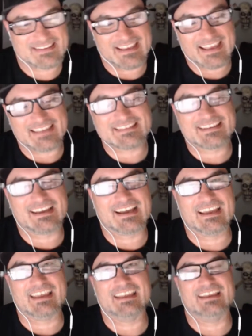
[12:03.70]
had this
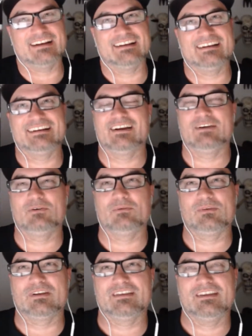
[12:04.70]
guy
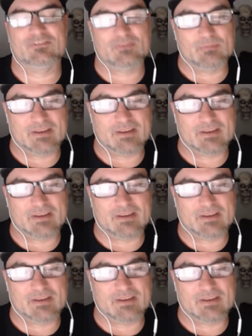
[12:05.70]
one year for